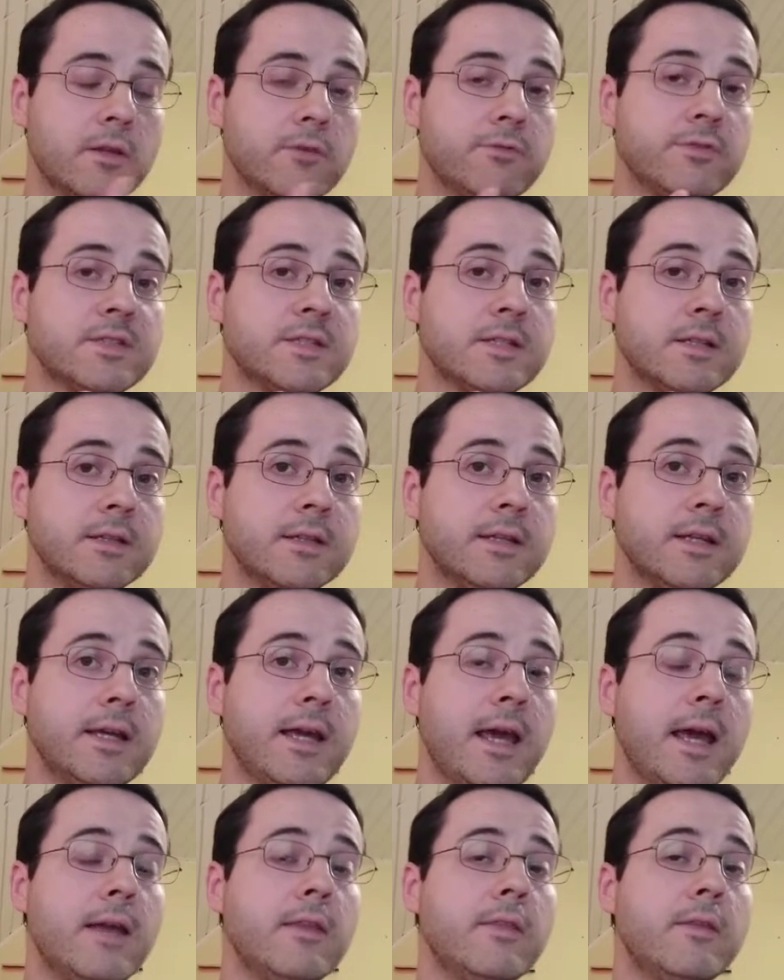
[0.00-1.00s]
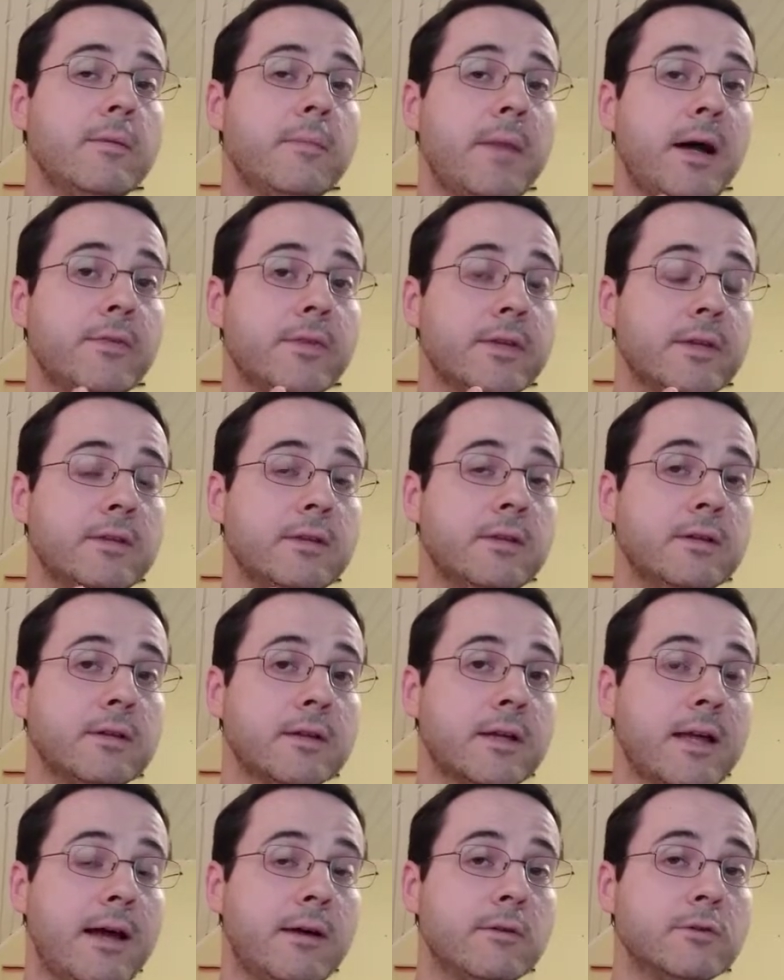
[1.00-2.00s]
facility and the amount that
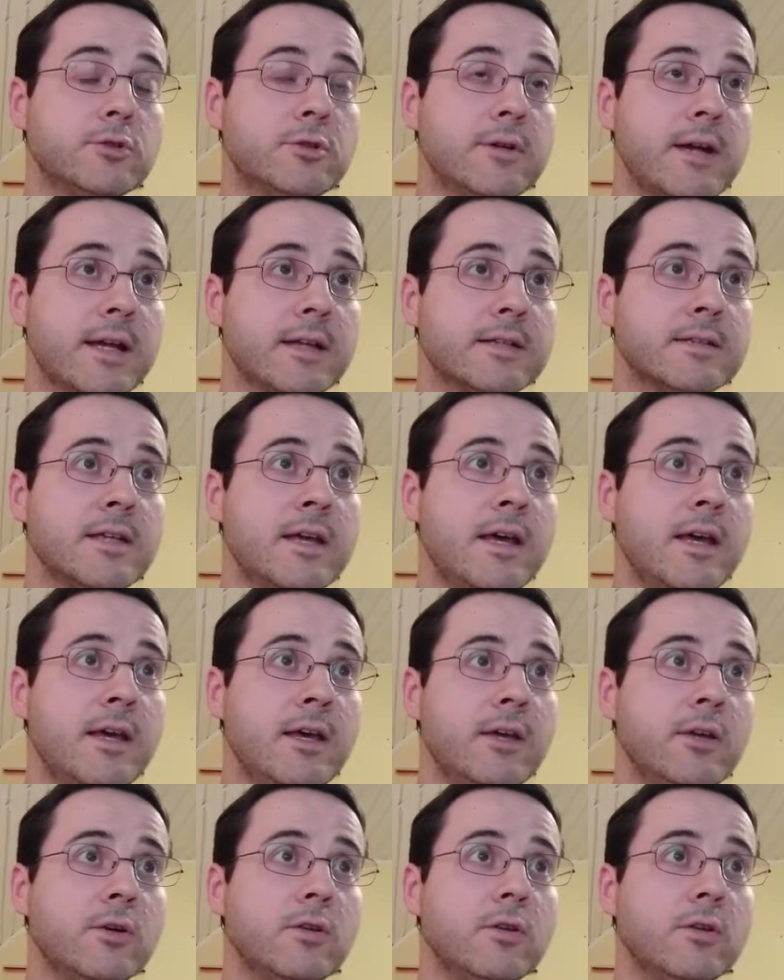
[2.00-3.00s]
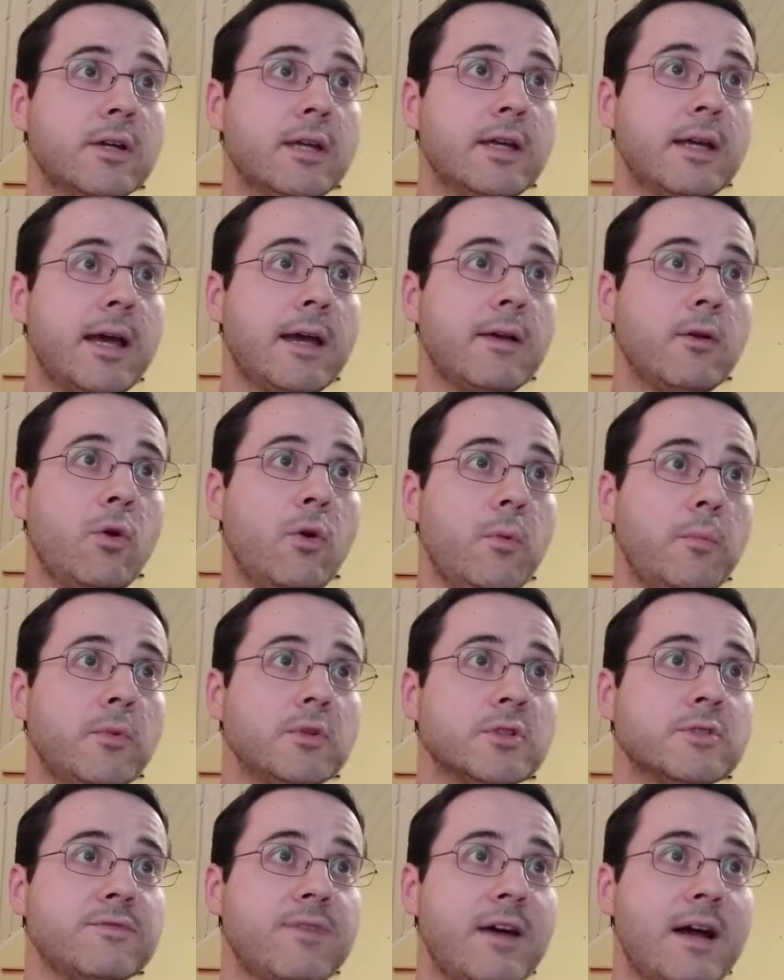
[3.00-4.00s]
the cow drinks, you're looking at
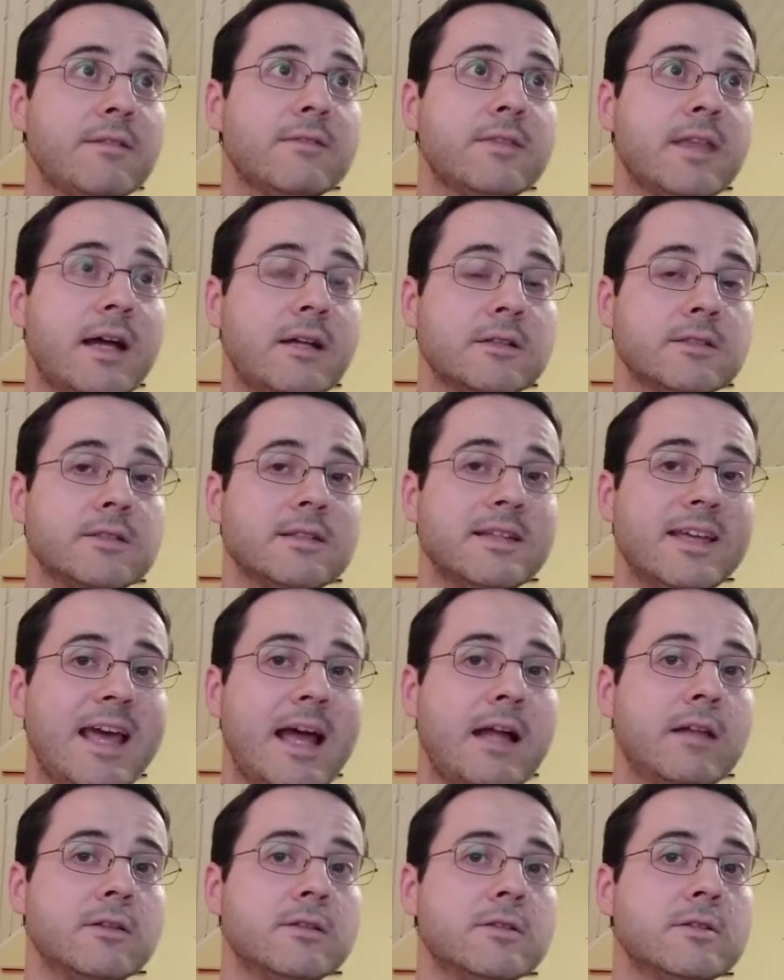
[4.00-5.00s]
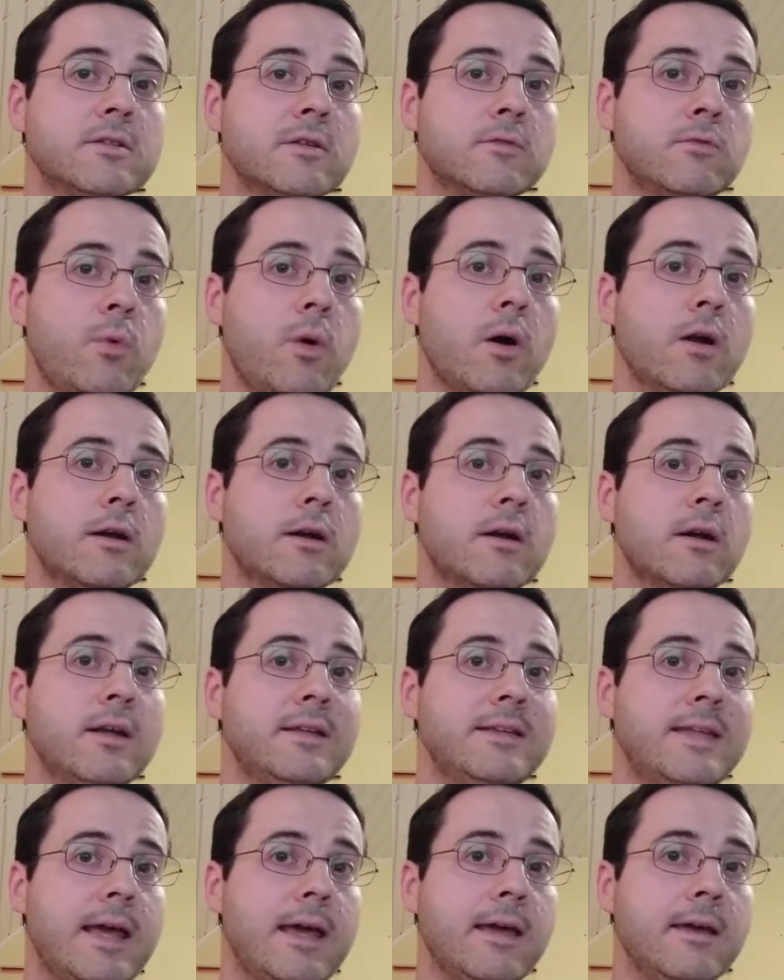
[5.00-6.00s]
almost 5,000 gallons of water
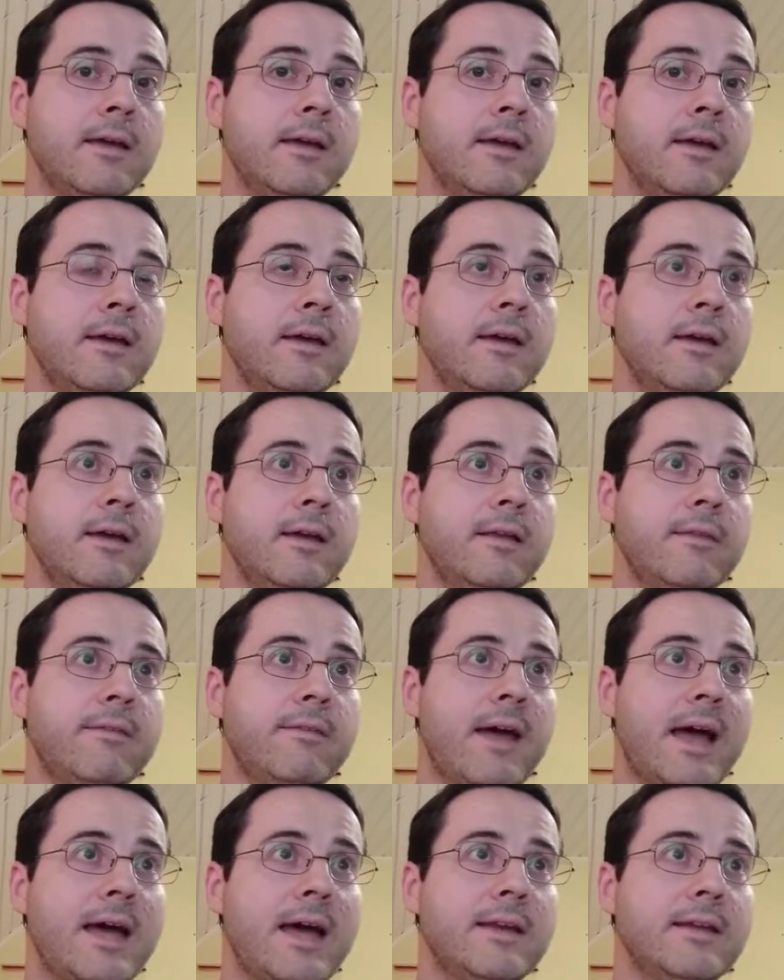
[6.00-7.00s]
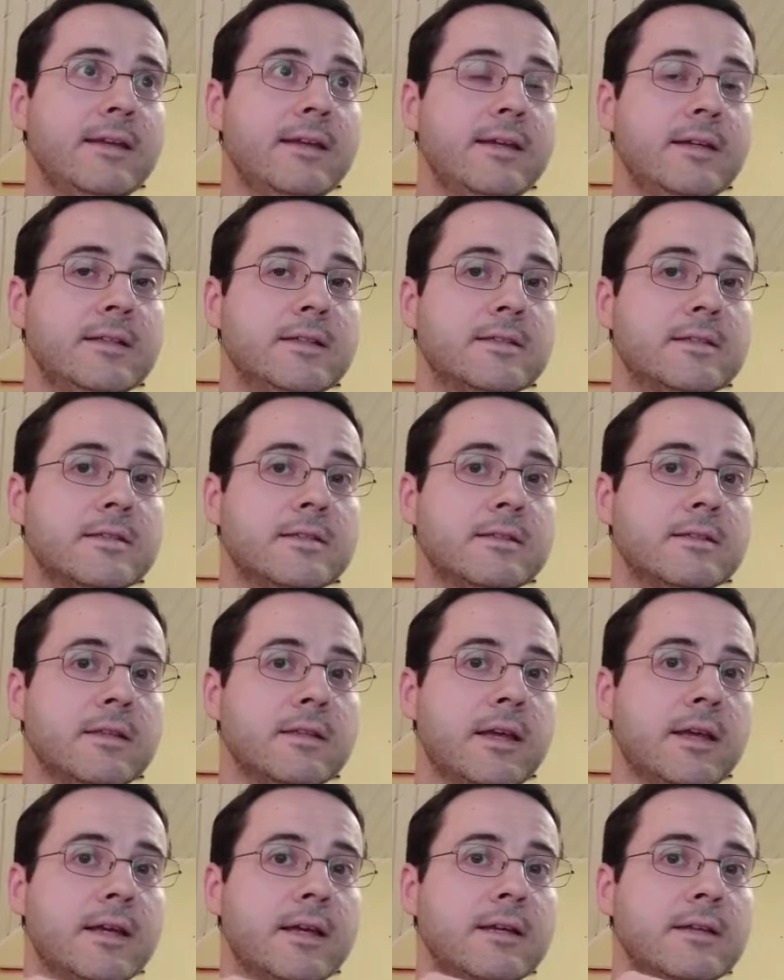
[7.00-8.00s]
a day. That is
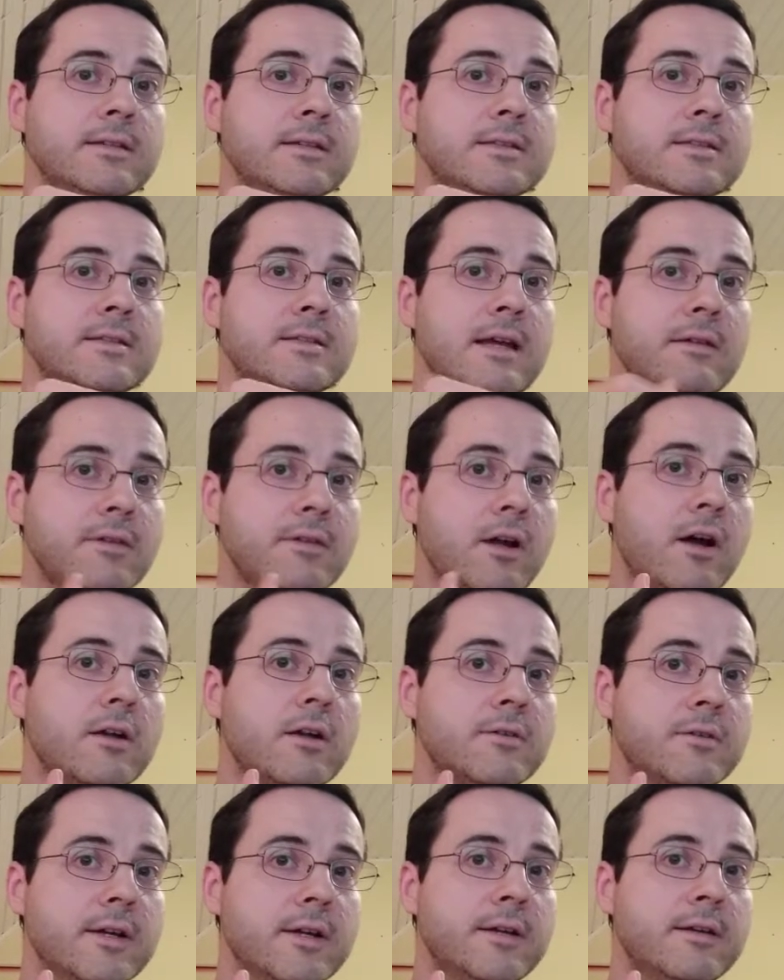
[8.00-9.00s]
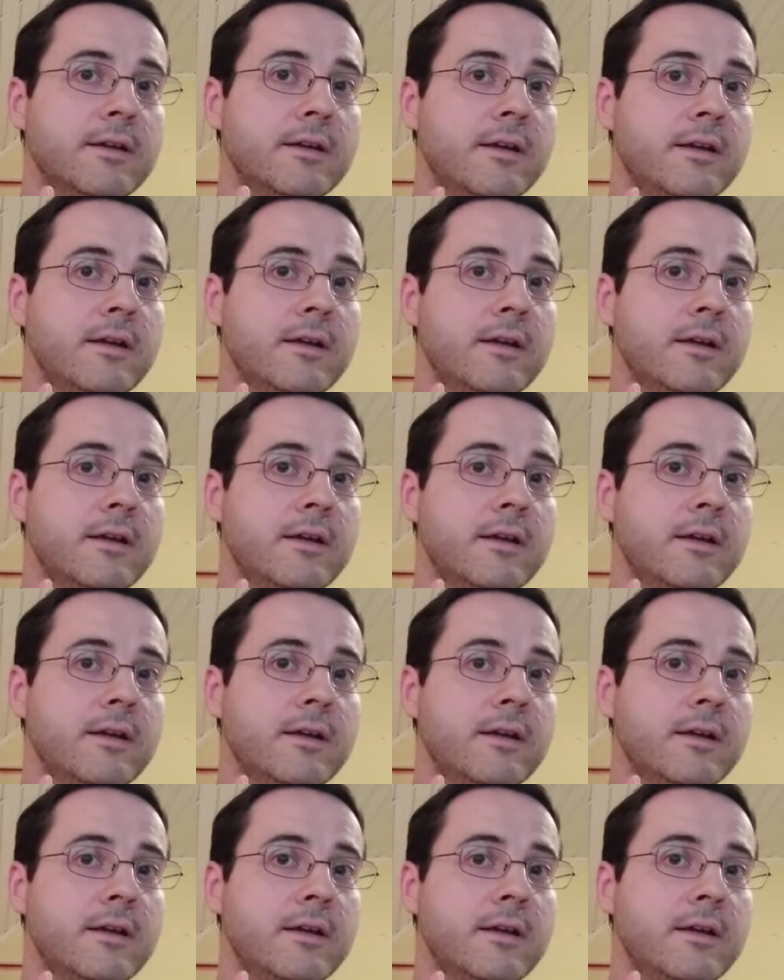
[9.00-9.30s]
like 700